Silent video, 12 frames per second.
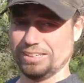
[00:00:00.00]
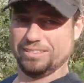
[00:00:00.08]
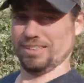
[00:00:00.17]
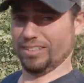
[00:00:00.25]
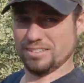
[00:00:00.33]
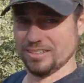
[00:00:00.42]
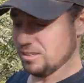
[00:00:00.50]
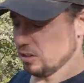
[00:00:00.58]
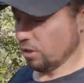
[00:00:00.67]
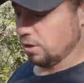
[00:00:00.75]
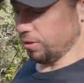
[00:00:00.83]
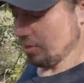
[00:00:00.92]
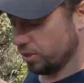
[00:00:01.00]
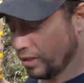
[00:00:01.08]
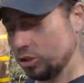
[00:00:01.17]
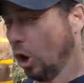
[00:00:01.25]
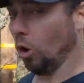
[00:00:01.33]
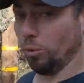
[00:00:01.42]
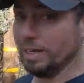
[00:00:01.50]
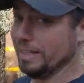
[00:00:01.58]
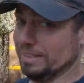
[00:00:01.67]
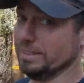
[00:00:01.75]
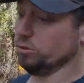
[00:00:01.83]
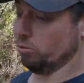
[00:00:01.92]
likely things
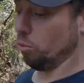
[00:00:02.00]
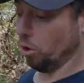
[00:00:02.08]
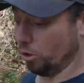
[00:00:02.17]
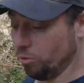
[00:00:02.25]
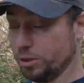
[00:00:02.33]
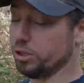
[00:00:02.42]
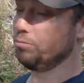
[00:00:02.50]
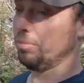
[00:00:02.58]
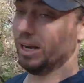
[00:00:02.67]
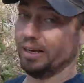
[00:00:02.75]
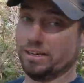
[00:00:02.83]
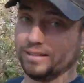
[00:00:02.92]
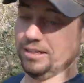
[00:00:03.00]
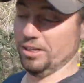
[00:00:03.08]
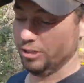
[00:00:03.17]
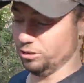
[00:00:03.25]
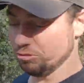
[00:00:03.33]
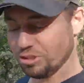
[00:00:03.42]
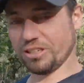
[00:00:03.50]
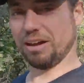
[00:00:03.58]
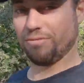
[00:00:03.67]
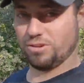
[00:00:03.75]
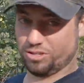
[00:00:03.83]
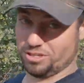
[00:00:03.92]
already didn't work when you bought it. You just
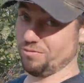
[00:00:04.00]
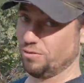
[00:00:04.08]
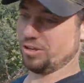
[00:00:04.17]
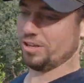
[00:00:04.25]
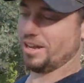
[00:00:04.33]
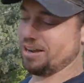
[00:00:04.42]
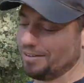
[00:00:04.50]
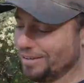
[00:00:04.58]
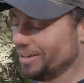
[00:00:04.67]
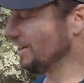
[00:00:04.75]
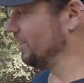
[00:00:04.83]
haven't discovered it yet.